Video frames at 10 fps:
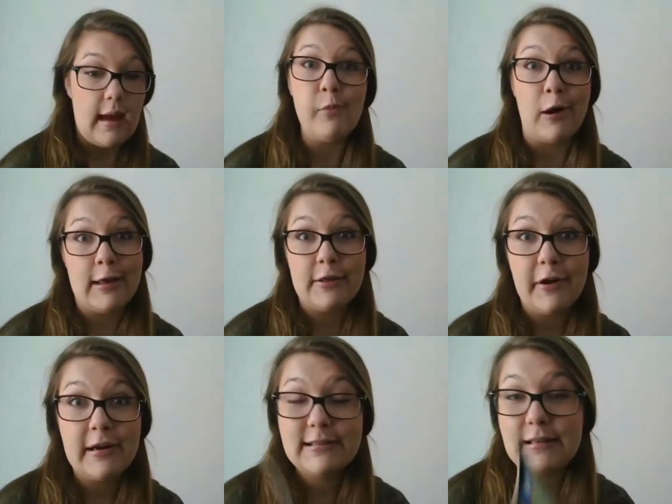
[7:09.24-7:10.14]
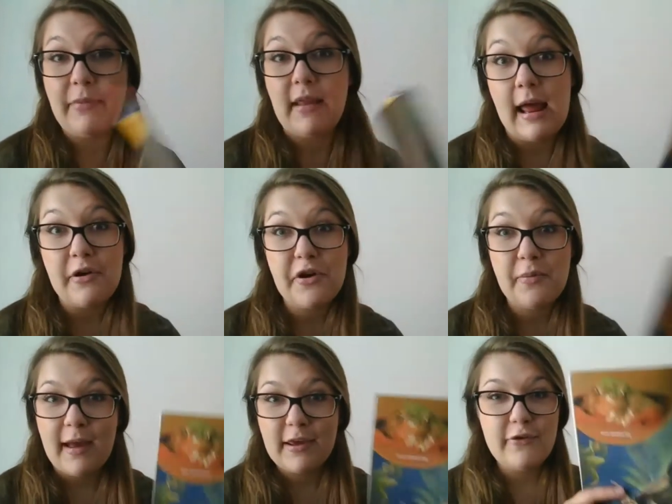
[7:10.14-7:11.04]
I'm already learning something. I don't know
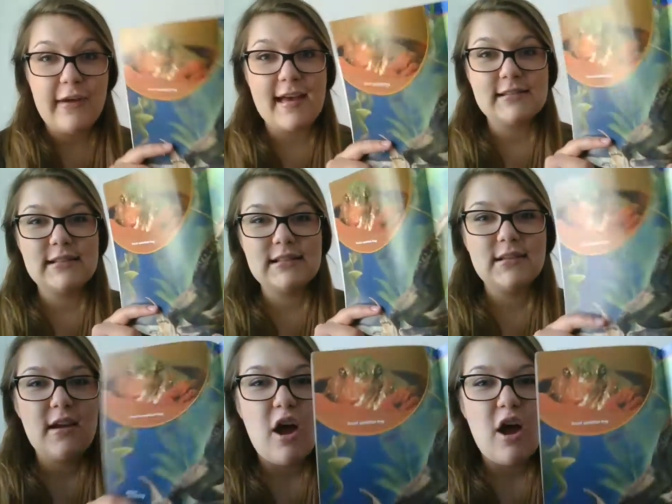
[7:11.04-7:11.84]
about you guys.